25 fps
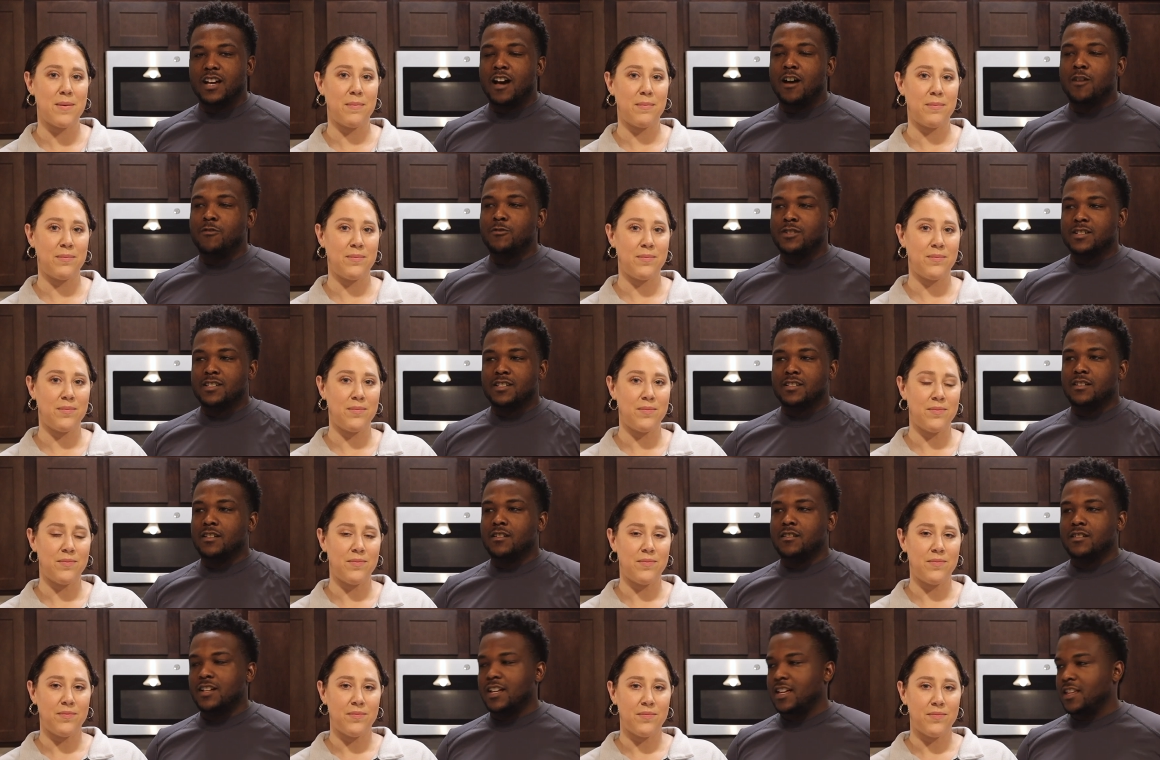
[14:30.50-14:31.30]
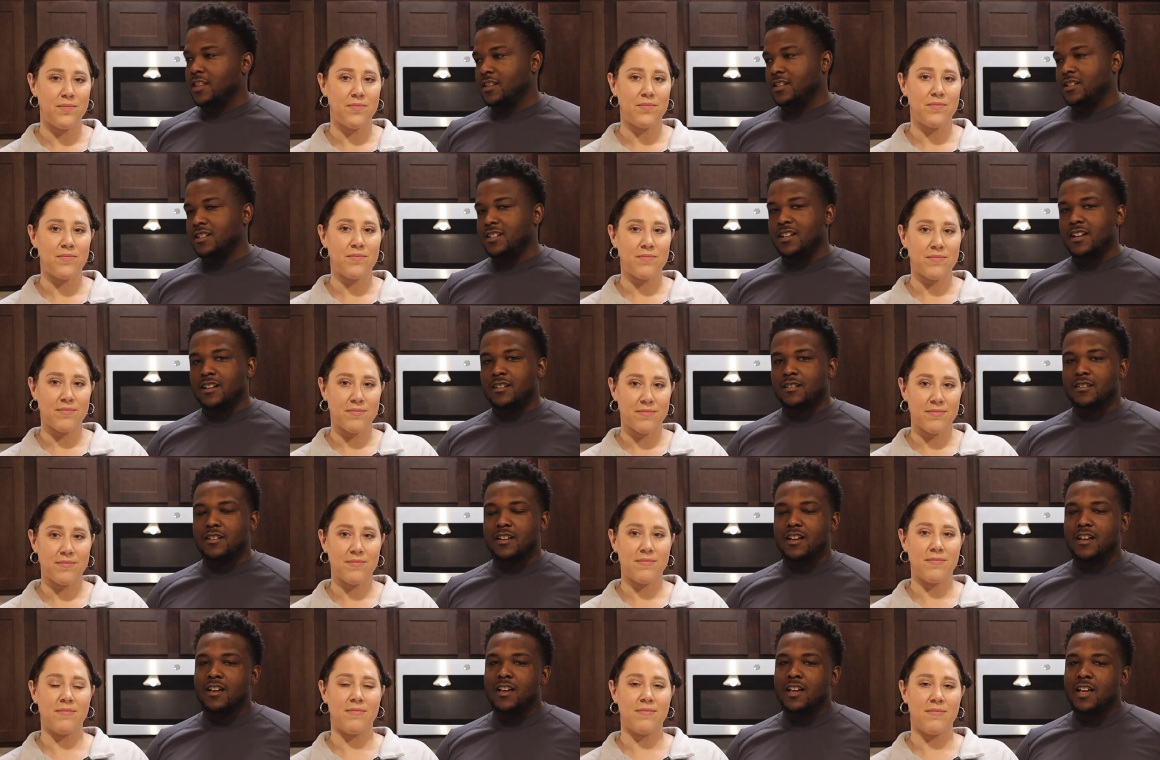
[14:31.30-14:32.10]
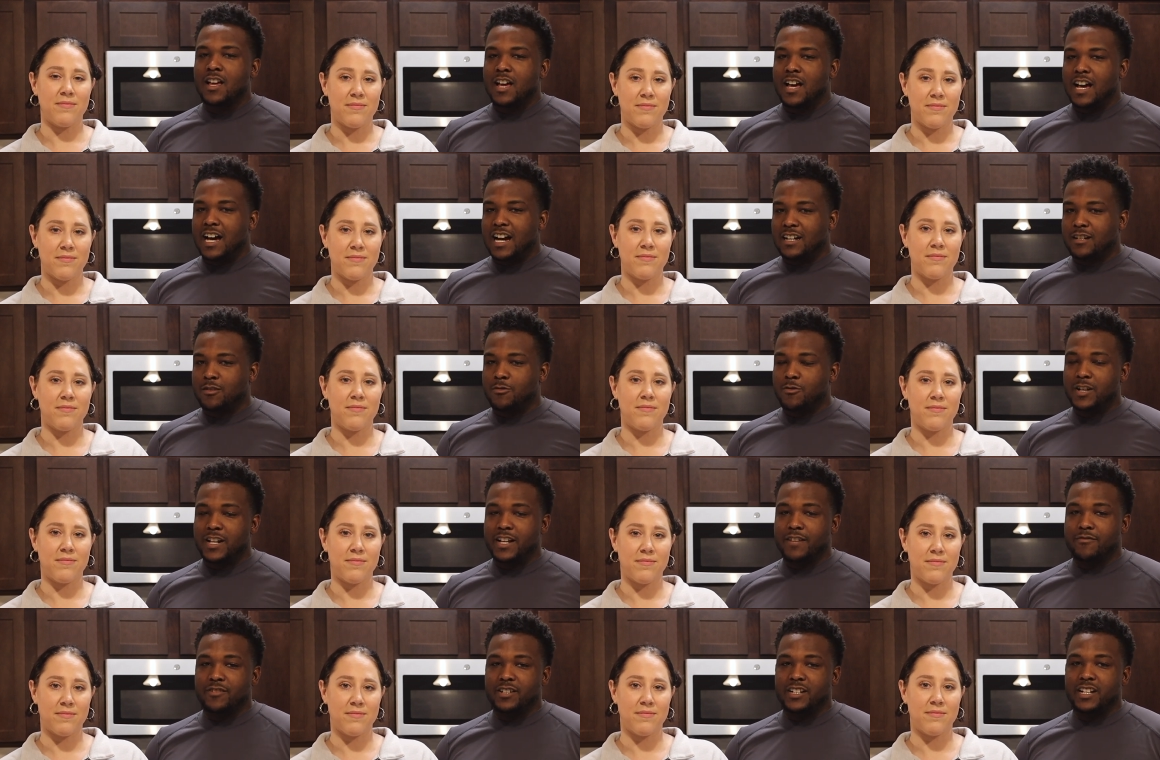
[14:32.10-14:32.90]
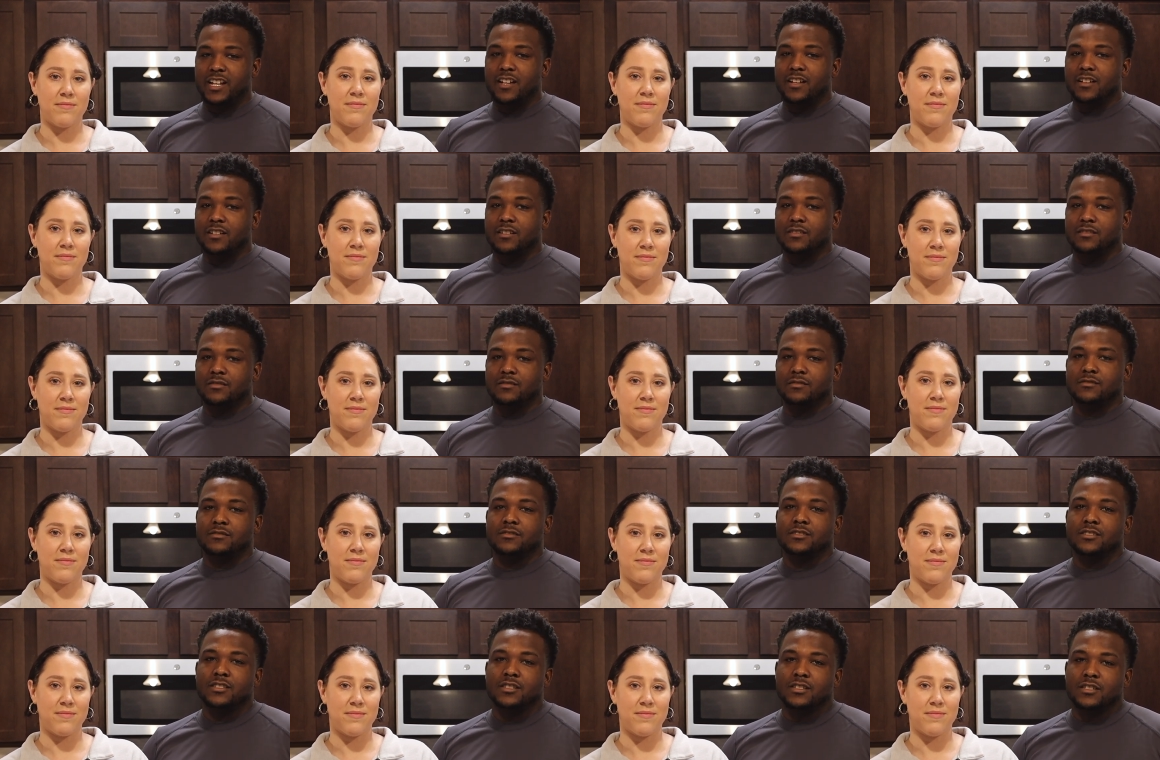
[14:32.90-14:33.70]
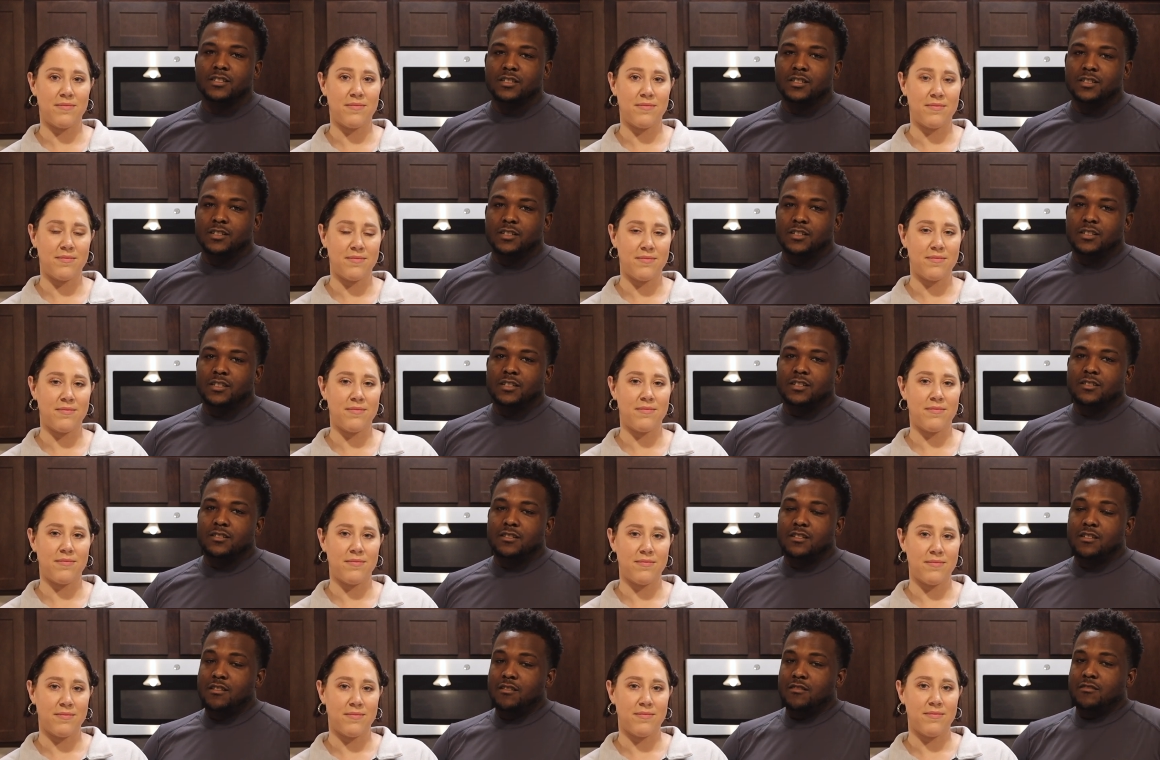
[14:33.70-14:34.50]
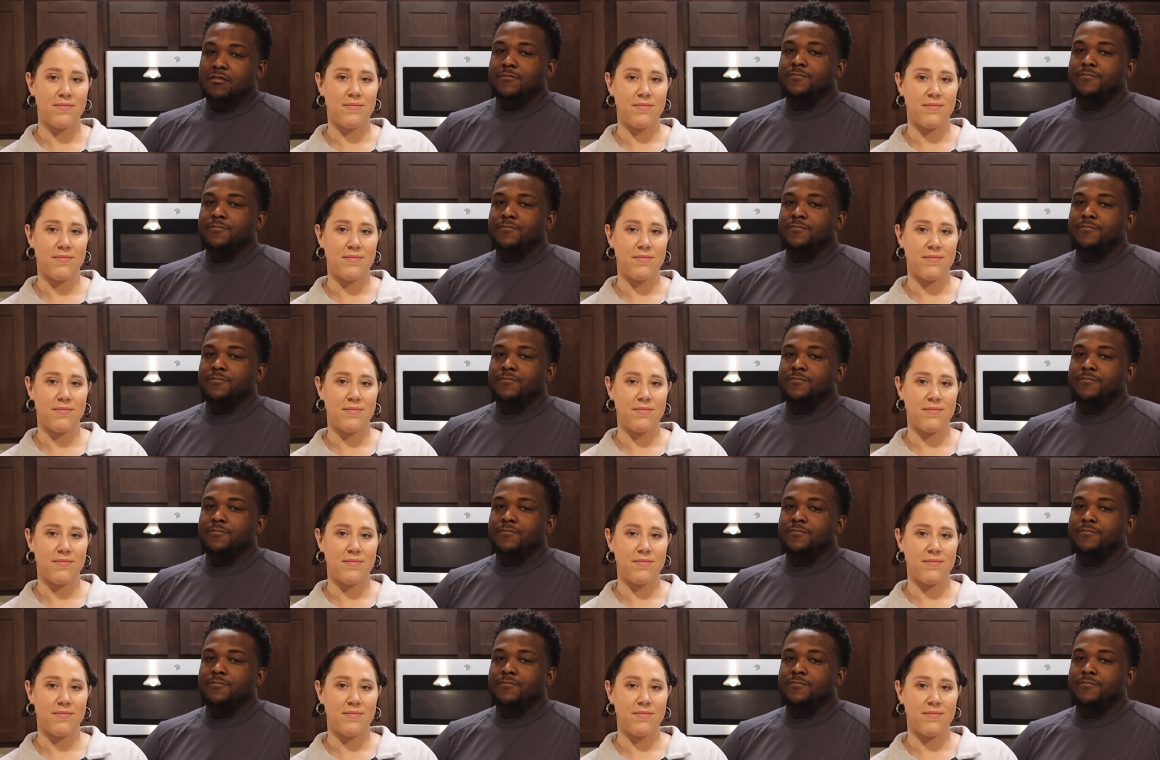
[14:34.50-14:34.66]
Speaker 1: I always tell Kathleen, like, I quit every day. So